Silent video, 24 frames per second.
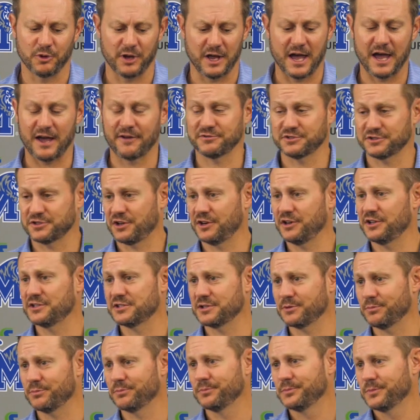we have studied
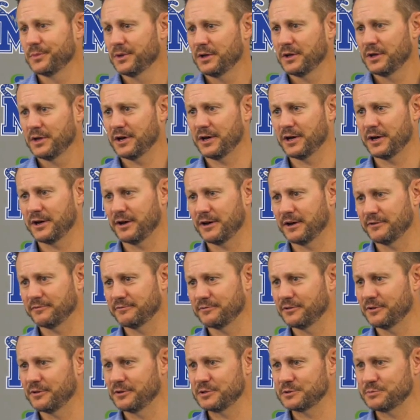some uh,
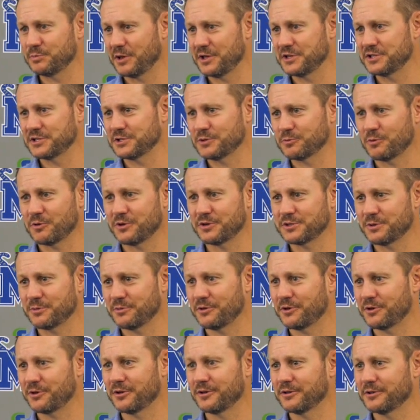these places where some
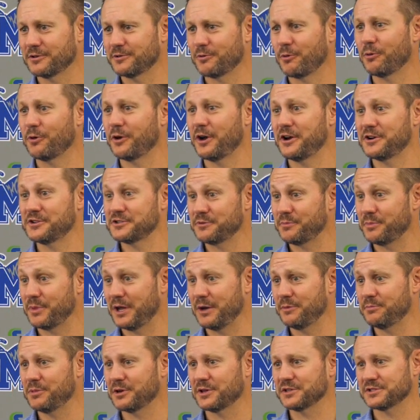of their coordinators have
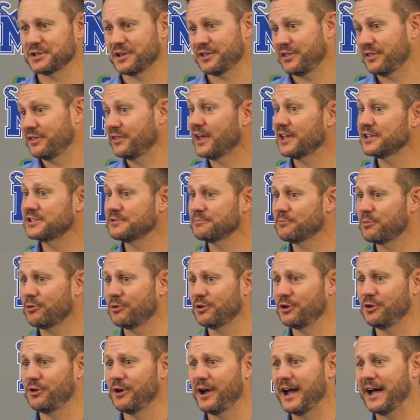been because i think that's
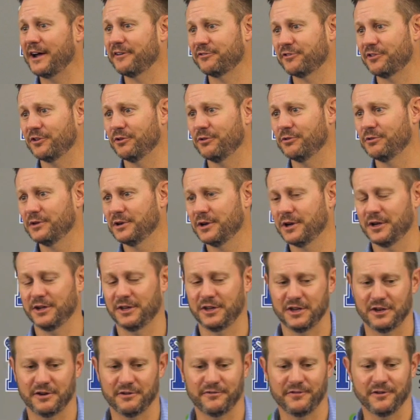important you have to uh,
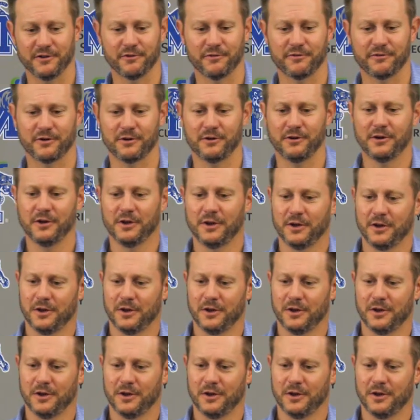get a feel for